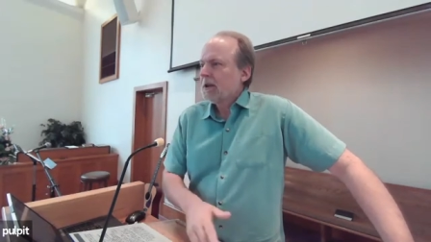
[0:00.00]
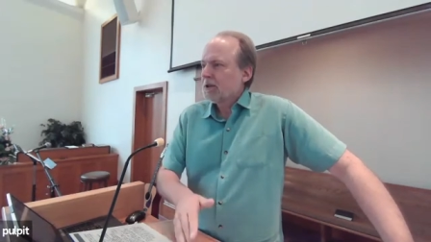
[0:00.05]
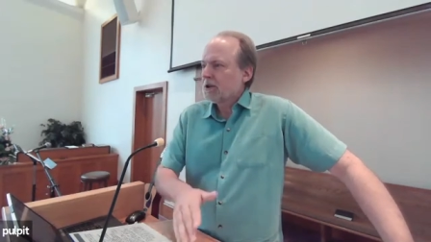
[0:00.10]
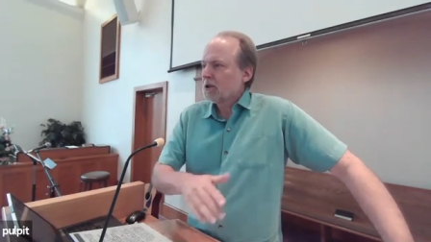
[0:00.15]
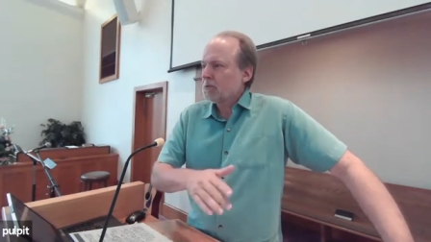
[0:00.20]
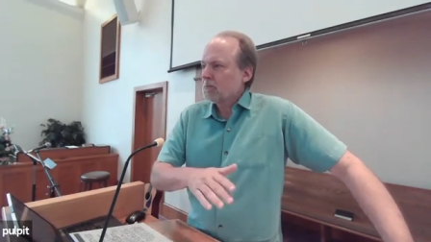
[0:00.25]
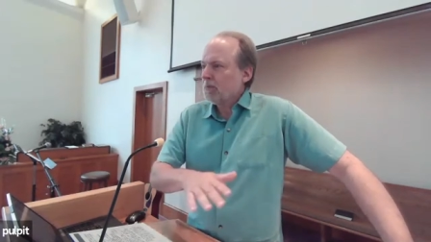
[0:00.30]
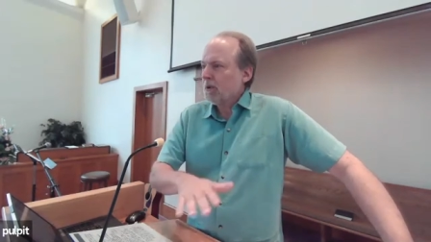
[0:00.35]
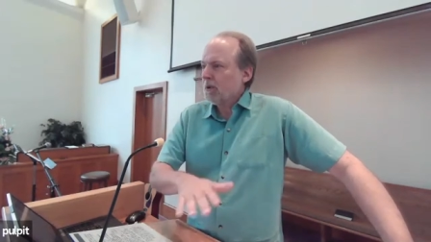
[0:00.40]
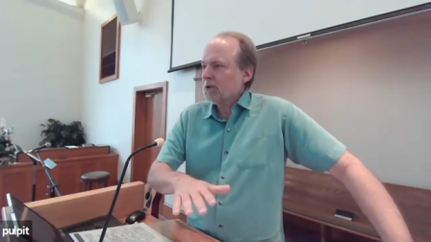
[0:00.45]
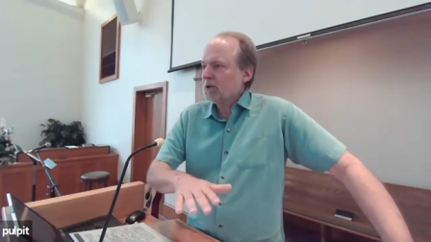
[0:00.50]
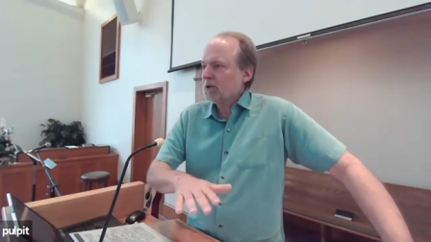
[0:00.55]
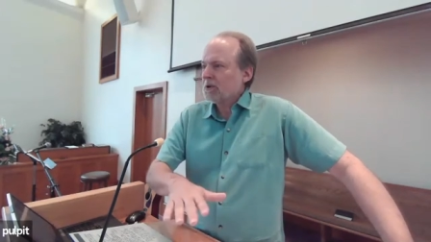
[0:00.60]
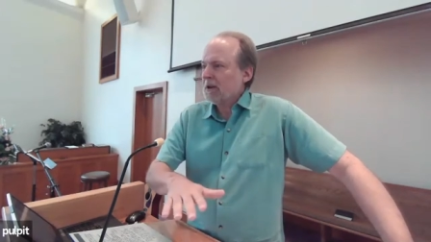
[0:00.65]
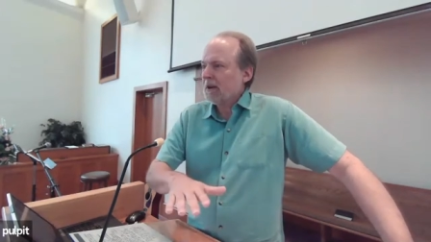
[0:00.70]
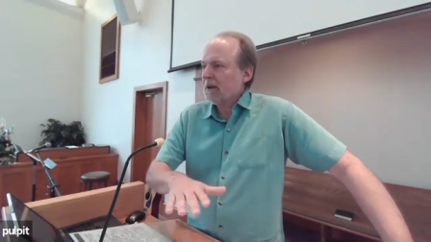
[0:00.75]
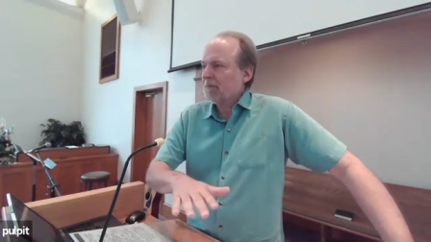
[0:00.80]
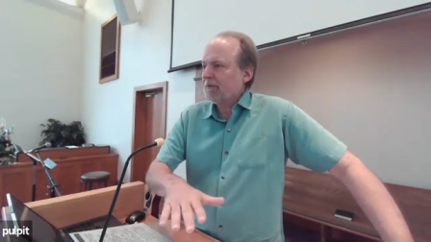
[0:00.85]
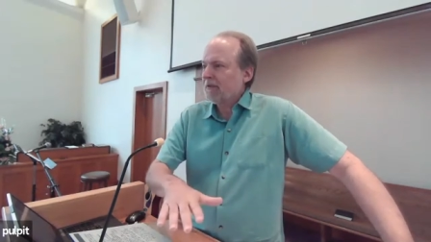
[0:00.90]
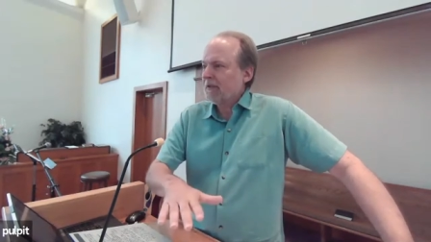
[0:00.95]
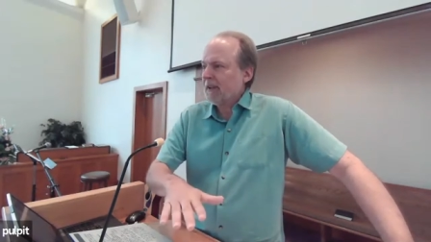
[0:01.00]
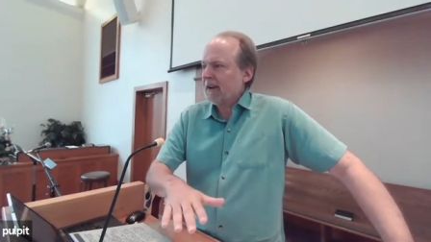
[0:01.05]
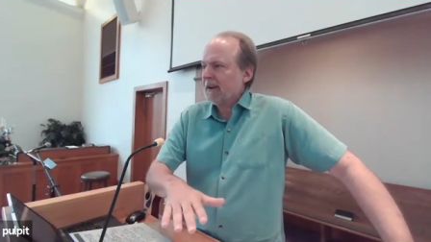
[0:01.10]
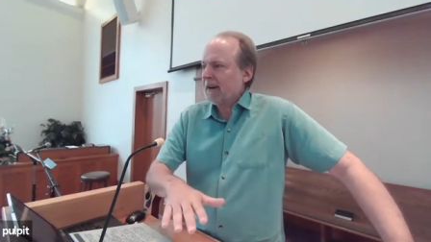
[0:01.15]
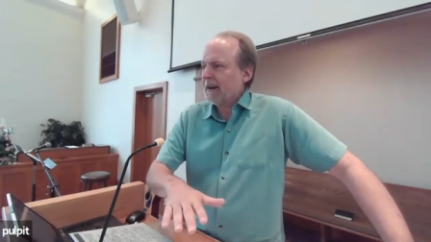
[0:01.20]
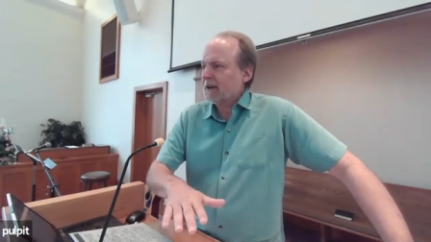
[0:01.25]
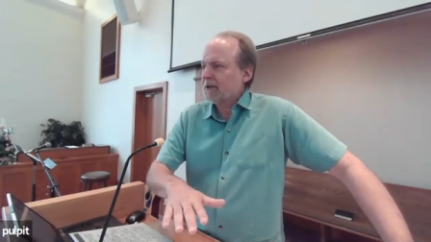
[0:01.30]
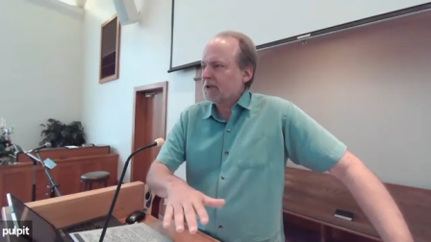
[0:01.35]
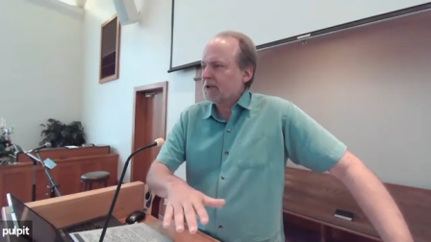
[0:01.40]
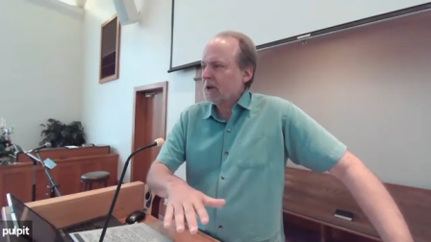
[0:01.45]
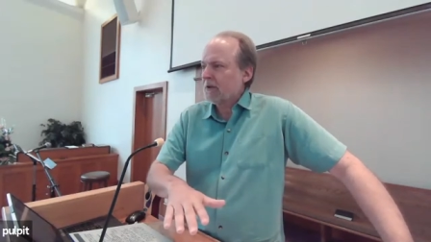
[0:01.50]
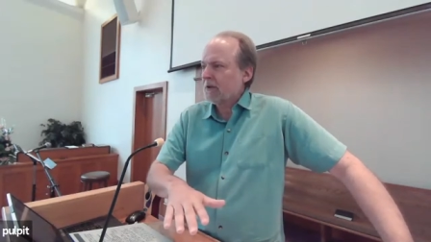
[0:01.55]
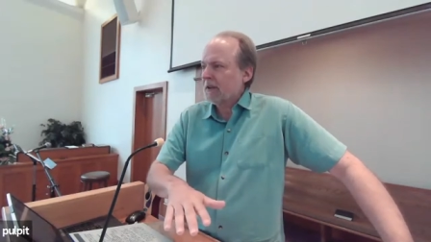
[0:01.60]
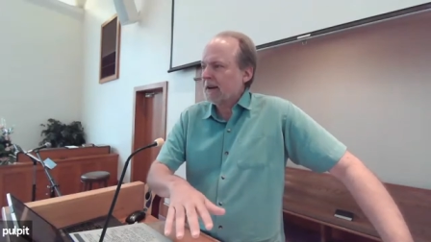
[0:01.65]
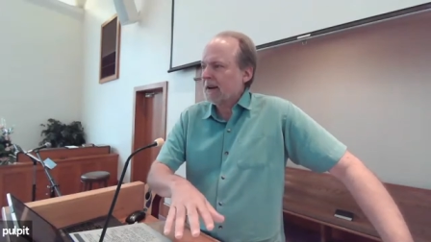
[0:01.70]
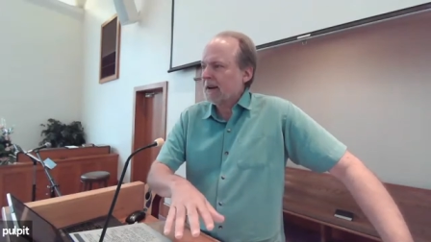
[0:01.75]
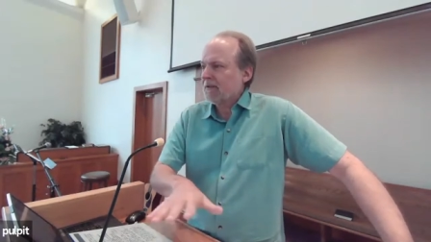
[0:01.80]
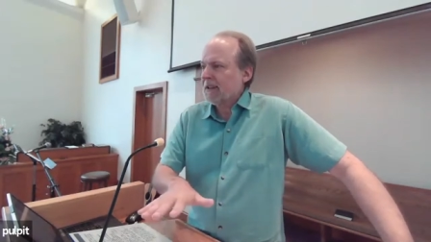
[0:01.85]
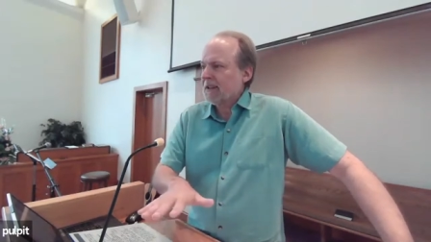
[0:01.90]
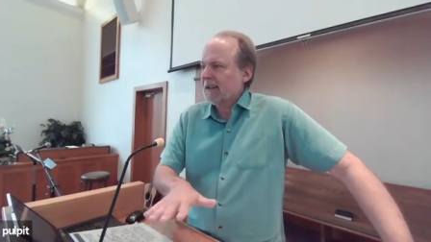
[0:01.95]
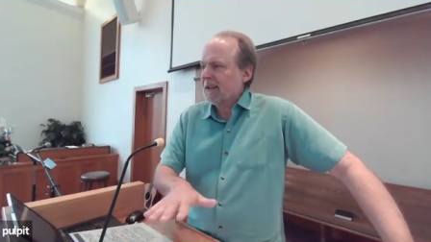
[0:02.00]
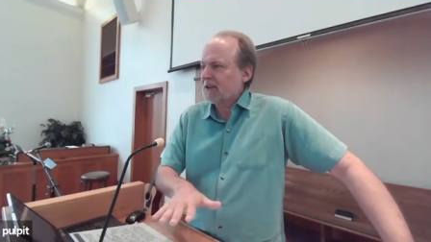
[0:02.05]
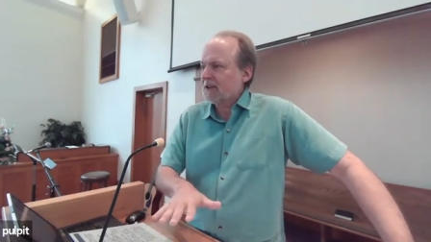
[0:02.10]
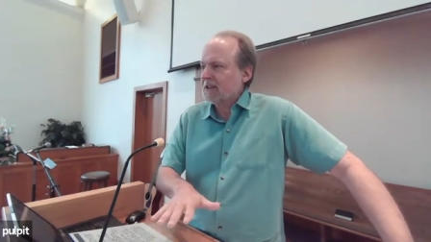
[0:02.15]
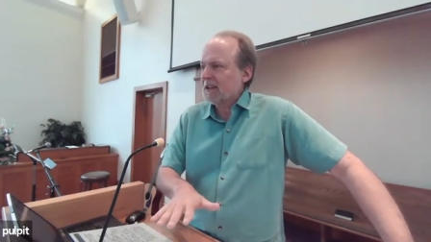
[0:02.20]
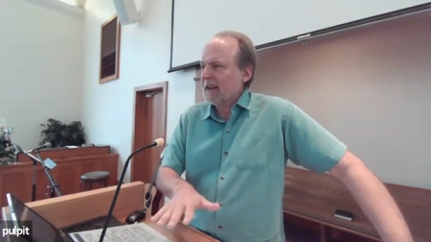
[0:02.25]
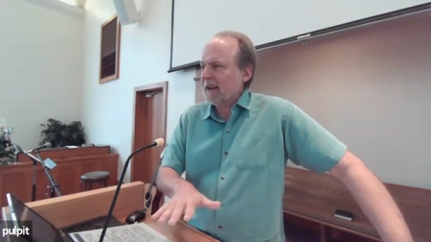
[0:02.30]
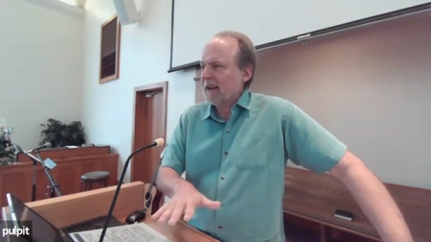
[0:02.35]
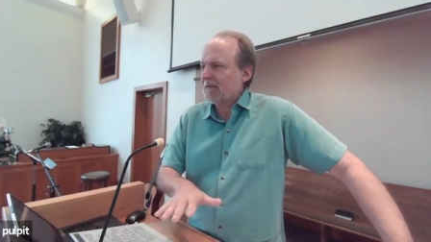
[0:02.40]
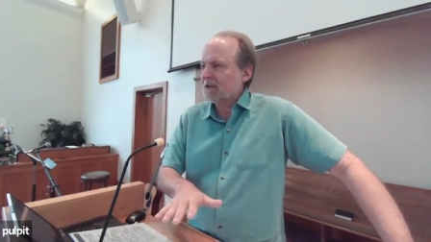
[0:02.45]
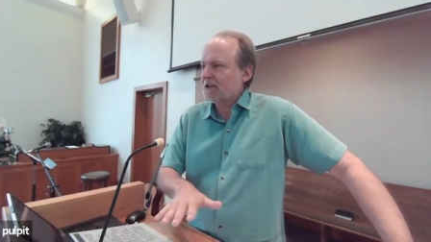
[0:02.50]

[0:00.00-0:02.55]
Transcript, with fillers: just put yourself there so that everything else I have